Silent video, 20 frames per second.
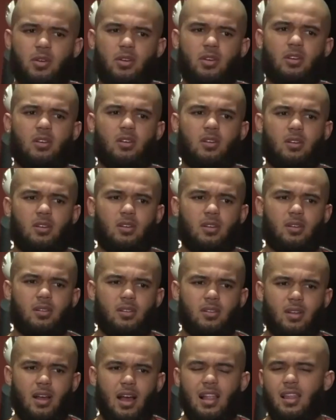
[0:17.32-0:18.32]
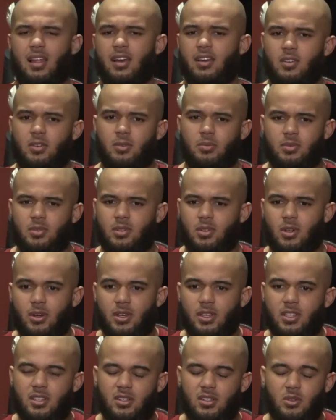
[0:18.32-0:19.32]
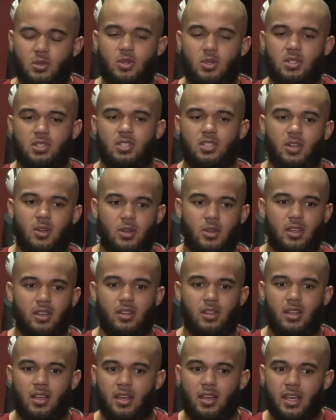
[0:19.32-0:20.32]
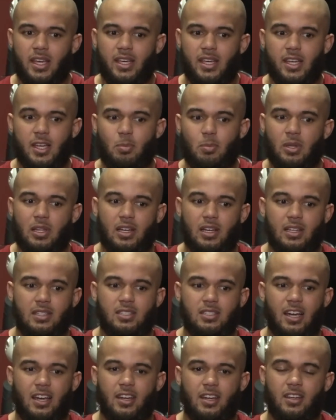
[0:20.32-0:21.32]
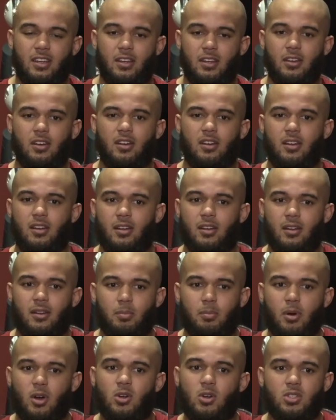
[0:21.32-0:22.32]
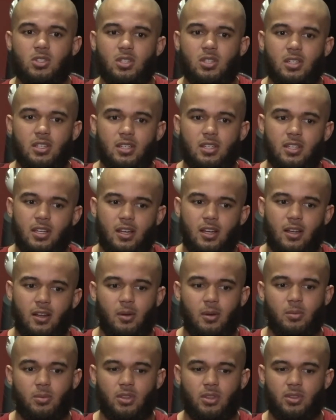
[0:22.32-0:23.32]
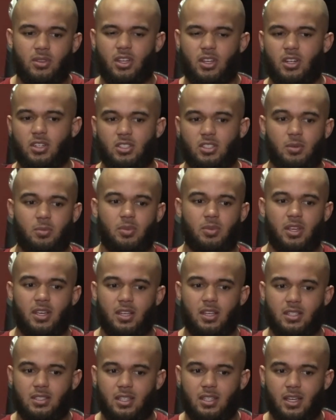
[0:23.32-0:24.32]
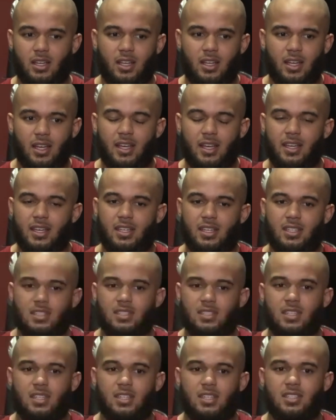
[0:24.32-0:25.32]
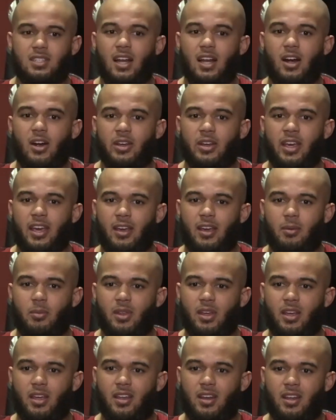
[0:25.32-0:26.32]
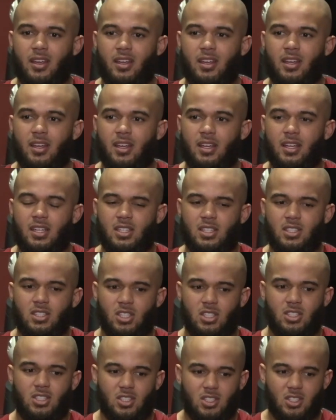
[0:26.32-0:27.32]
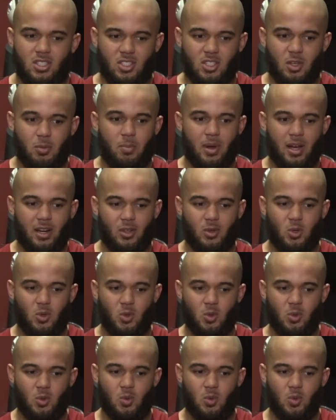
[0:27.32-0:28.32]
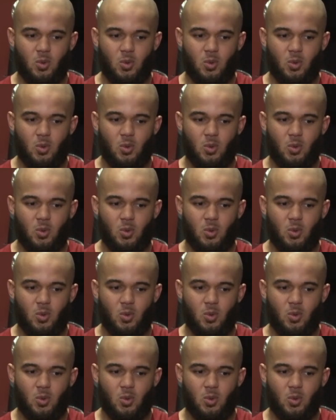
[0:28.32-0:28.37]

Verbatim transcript: uh, I like him. You know, he can you can tell that he played tight end uh, personally. Um, there are some things that he sees in our game that just somebody who